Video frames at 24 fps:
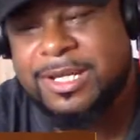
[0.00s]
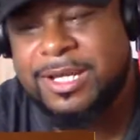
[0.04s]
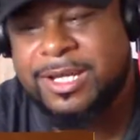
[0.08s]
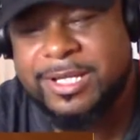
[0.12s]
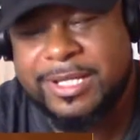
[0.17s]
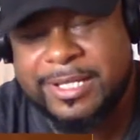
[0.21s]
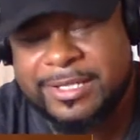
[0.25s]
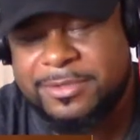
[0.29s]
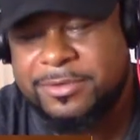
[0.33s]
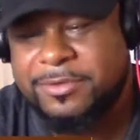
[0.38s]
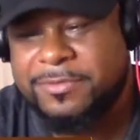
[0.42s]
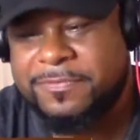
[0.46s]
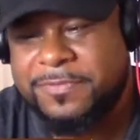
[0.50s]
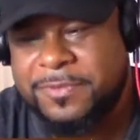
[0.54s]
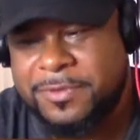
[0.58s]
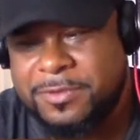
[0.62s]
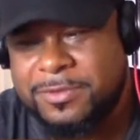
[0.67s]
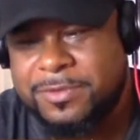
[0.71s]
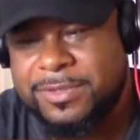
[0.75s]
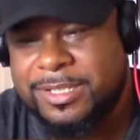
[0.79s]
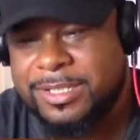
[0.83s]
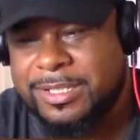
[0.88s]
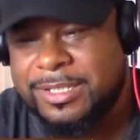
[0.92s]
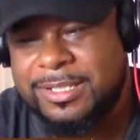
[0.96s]
I ain't got no
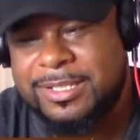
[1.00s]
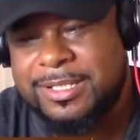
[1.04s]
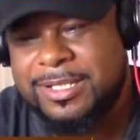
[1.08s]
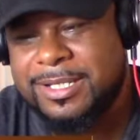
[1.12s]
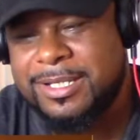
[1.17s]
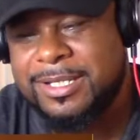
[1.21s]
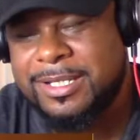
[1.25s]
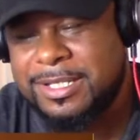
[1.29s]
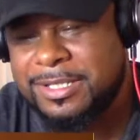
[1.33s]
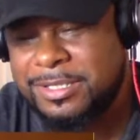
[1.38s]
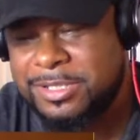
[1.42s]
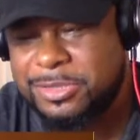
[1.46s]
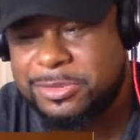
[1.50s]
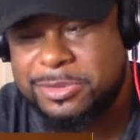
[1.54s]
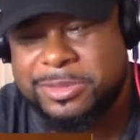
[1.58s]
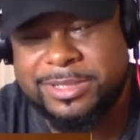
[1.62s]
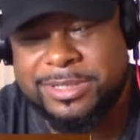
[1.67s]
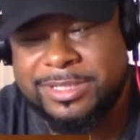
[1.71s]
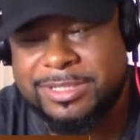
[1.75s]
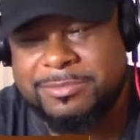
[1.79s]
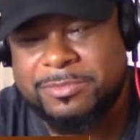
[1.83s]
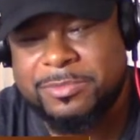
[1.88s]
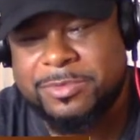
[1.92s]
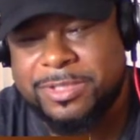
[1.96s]
food. You don't
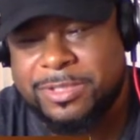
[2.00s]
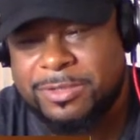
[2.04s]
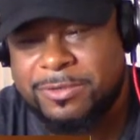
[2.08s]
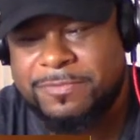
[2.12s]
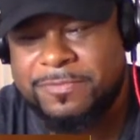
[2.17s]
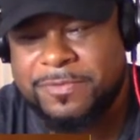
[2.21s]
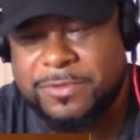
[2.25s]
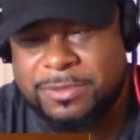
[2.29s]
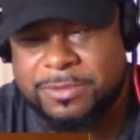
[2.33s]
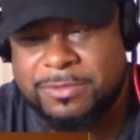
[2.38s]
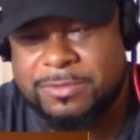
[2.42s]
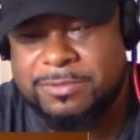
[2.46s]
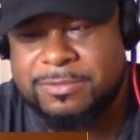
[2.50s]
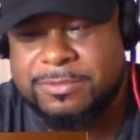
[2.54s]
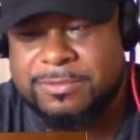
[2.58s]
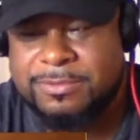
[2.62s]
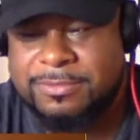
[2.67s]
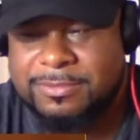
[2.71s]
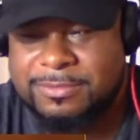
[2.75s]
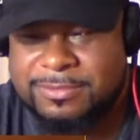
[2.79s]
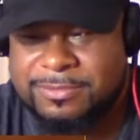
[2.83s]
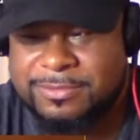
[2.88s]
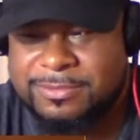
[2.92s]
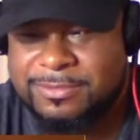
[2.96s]
even want no food.
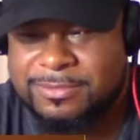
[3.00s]
Marley.